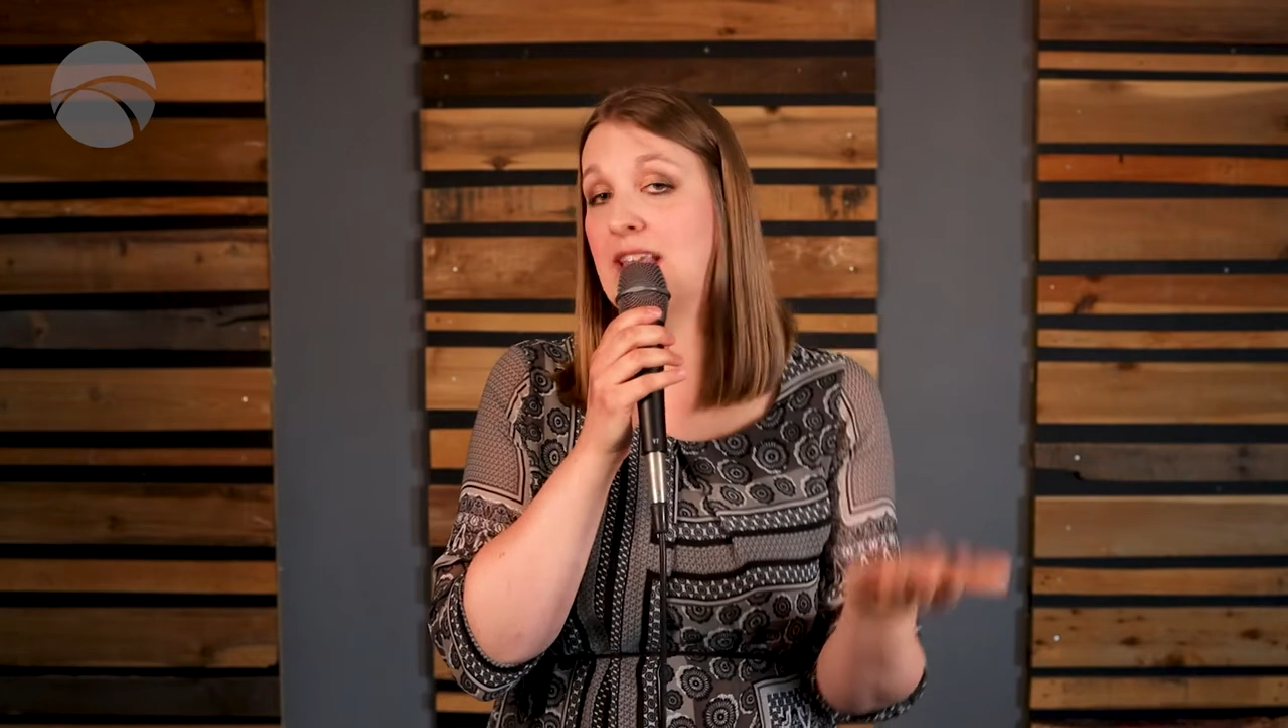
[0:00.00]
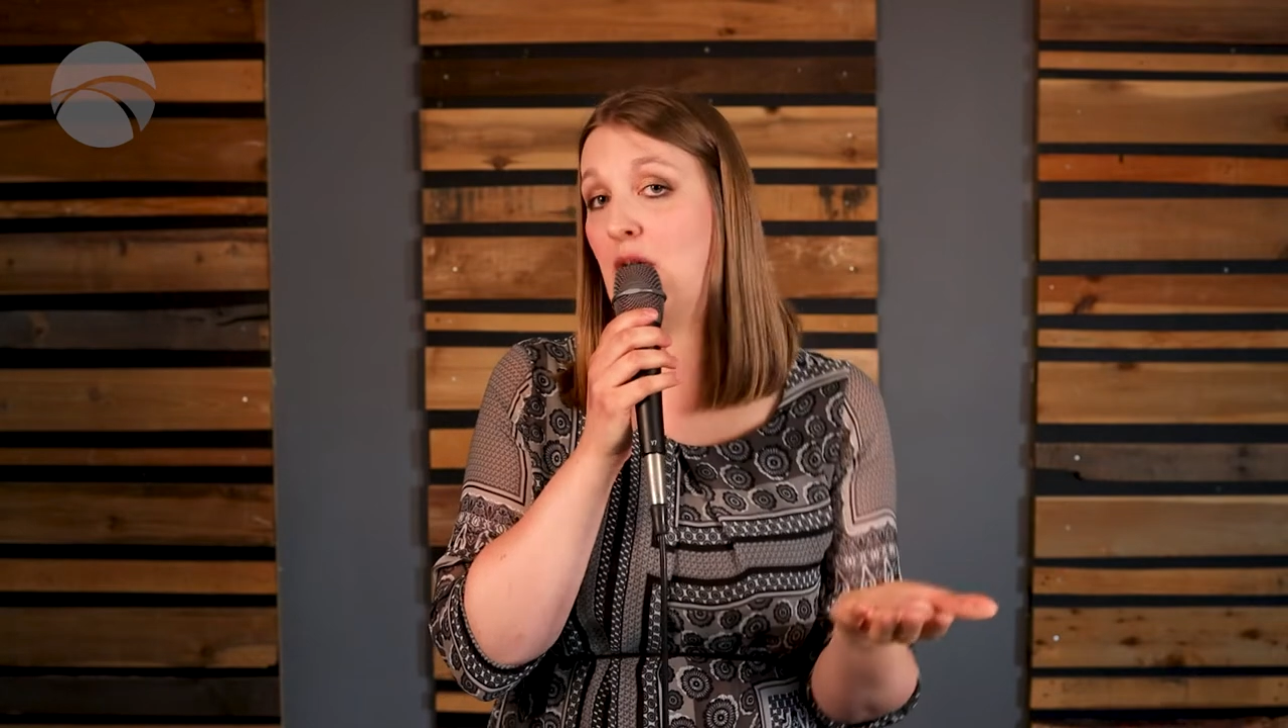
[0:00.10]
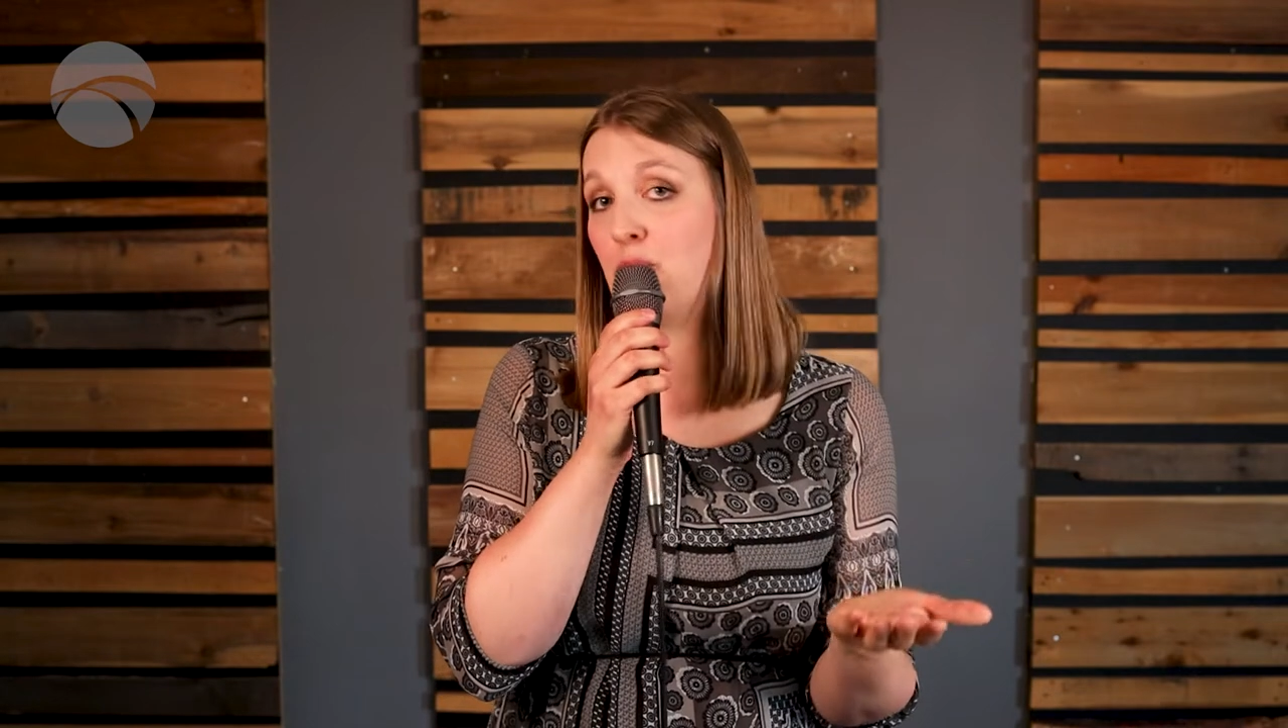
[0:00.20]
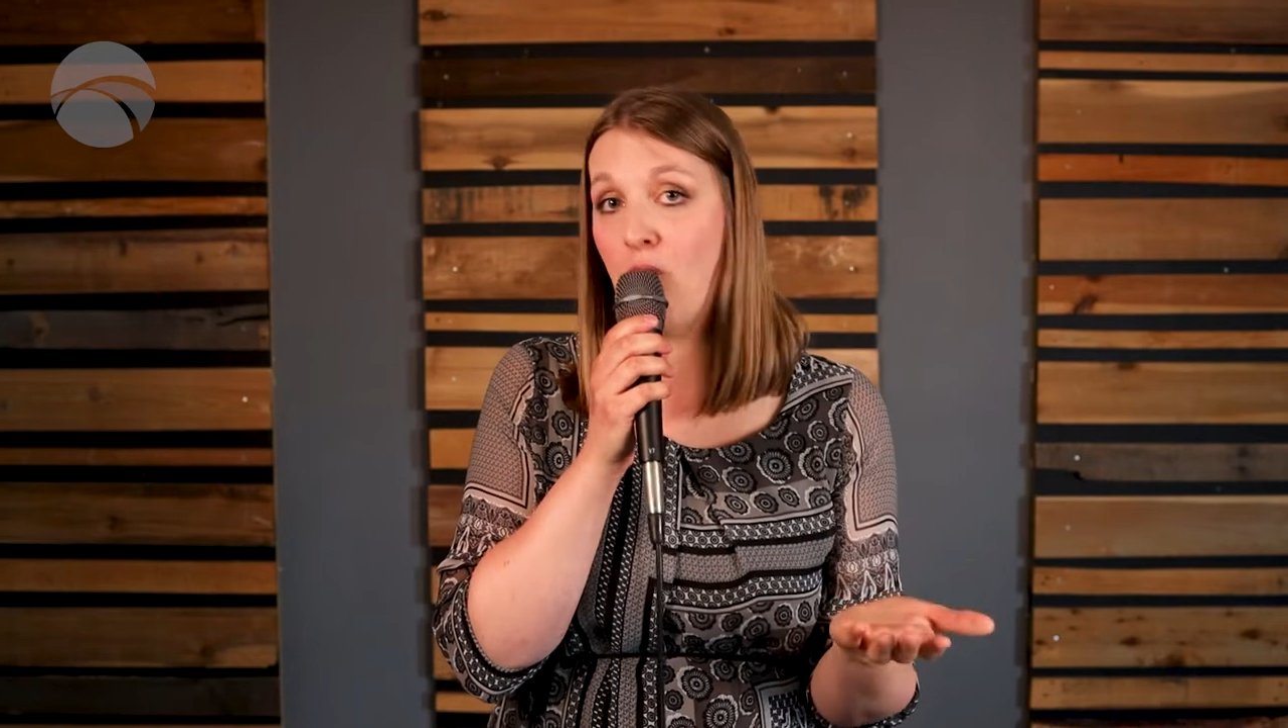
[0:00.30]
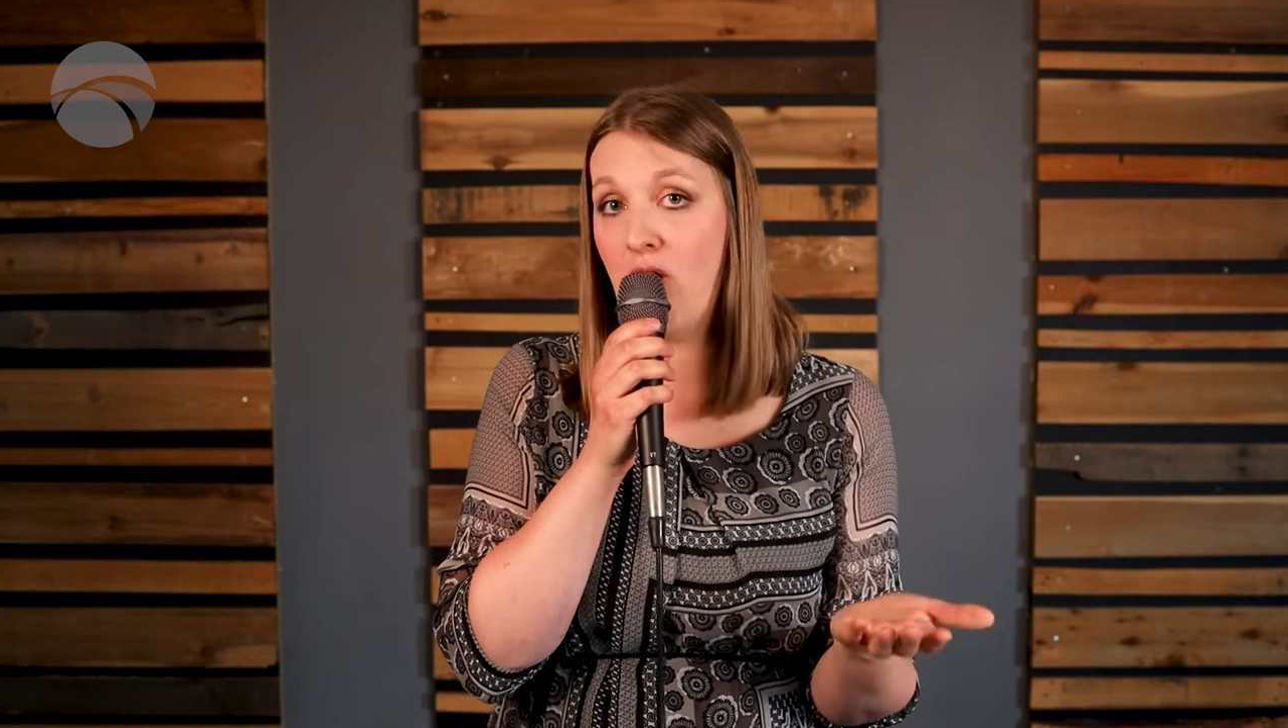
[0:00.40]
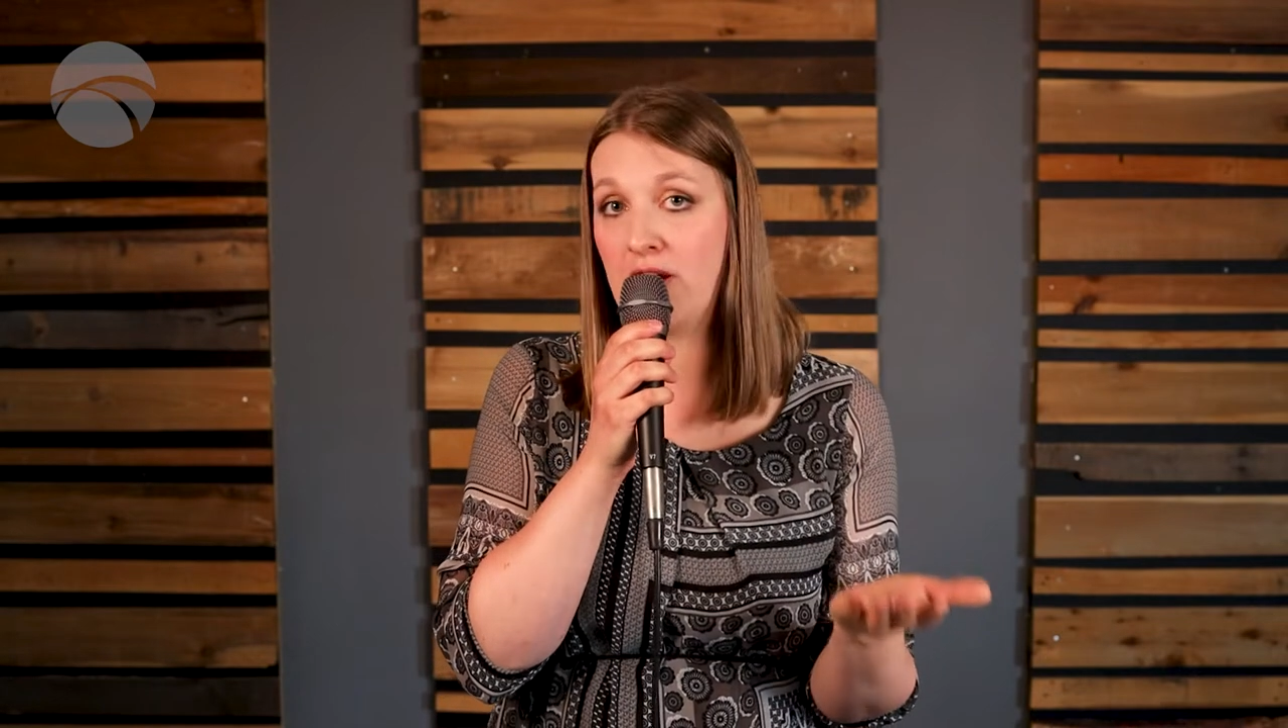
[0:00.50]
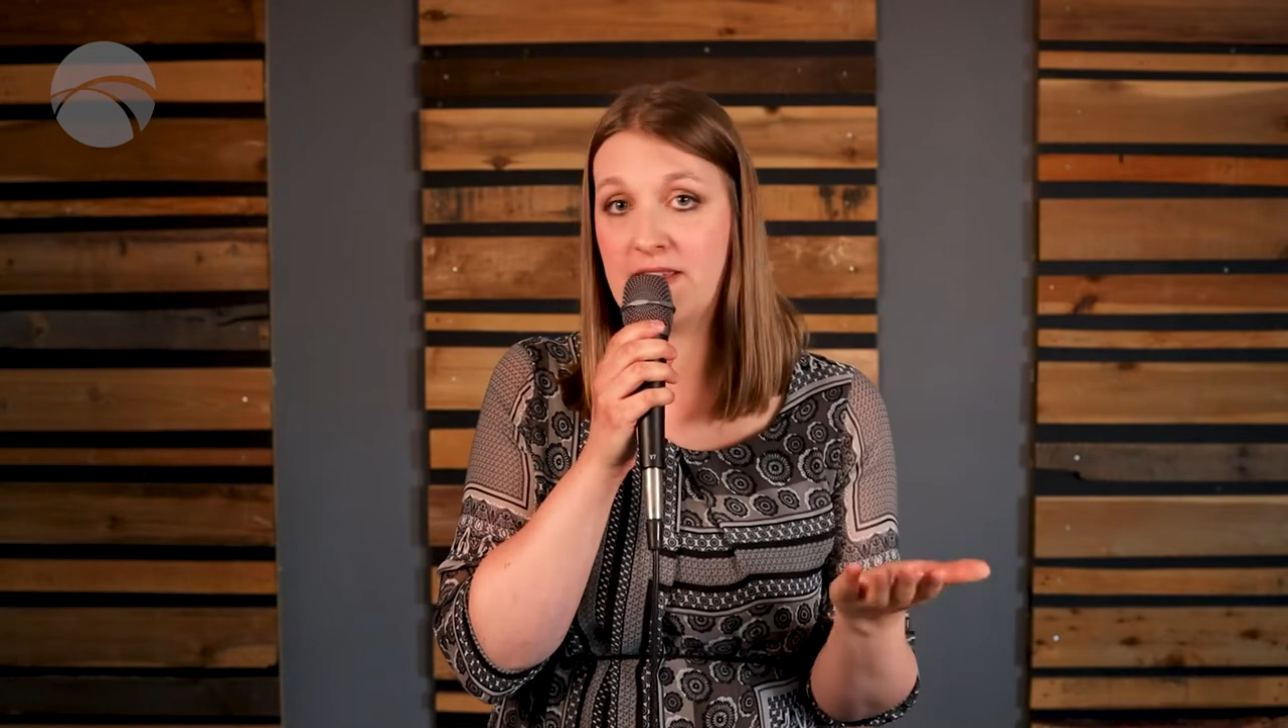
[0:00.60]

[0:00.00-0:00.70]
that wrong?